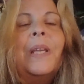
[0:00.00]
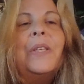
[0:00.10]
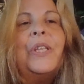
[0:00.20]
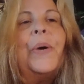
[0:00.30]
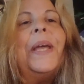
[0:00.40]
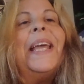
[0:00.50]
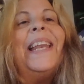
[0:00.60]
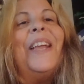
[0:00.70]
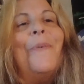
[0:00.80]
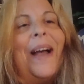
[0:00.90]
So
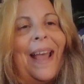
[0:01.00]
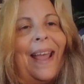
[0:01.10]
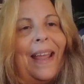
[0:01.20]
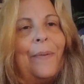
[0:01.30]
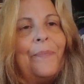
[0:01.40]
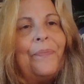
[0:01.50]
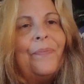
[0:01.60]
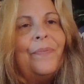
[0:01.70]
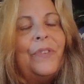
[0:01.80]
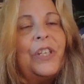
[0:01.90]
anyway,
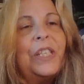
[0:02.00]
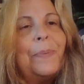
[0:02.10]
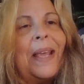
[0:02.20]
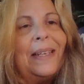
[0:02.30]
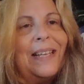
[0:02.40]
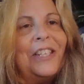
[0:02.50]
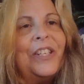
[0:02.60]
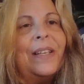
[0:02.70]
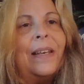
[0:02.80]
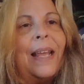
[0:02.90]
just pay
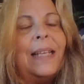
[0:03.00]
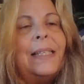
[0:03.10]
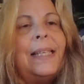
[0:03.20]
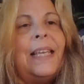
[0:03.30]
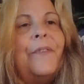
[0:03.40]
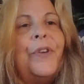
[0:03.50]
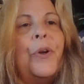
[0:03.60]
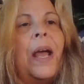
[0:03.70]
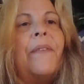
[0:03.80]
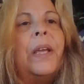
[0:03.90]
attention and see if you're
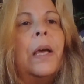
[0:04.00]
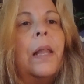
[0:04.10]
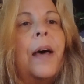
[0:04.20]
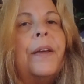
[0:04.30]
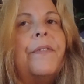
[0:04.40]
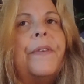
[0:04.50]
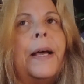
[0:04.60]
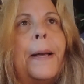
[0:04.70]
having a lot of